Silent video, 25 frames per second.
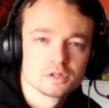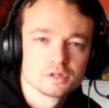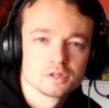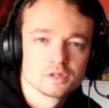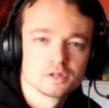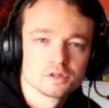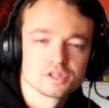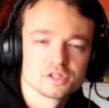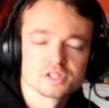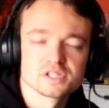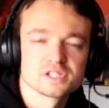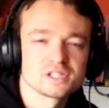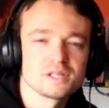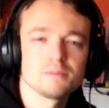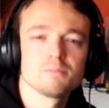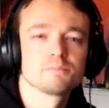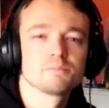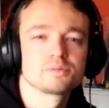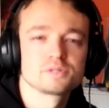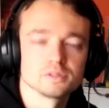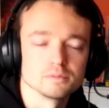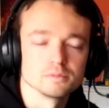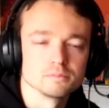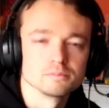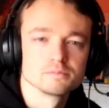the
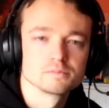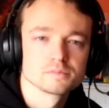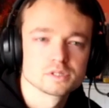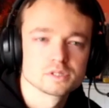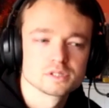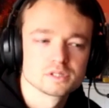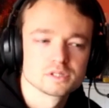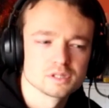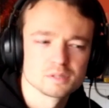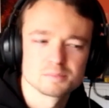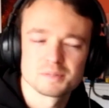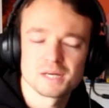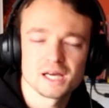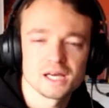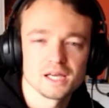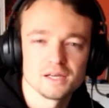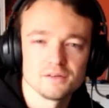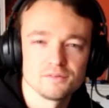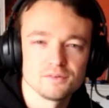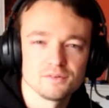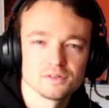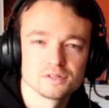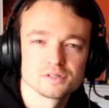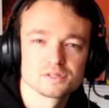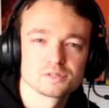symptoms, the
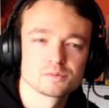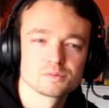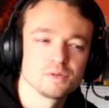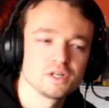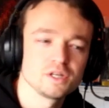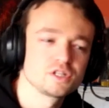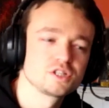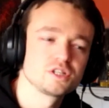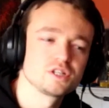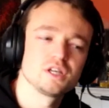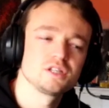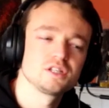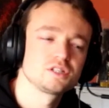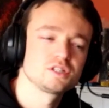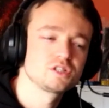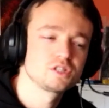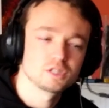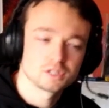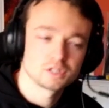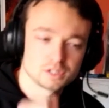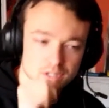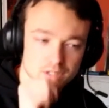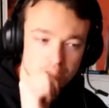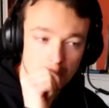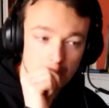behaviors, which is
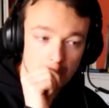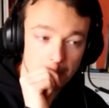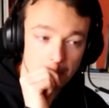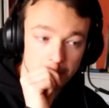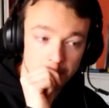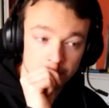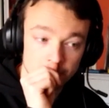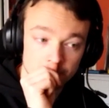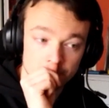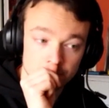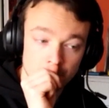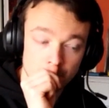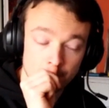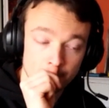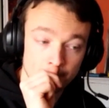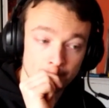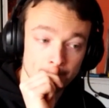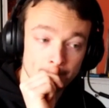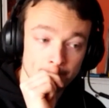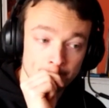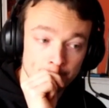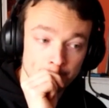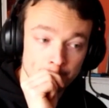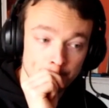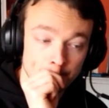just a load of
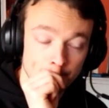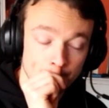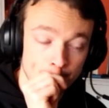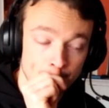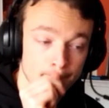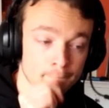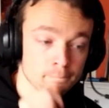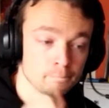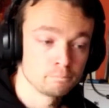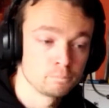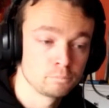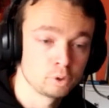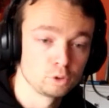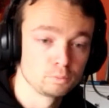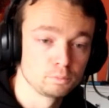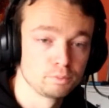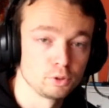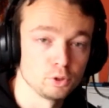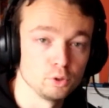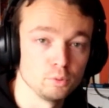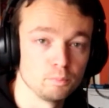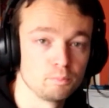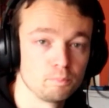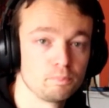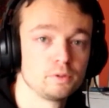bull
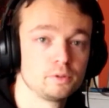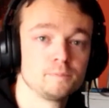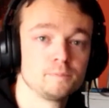poop,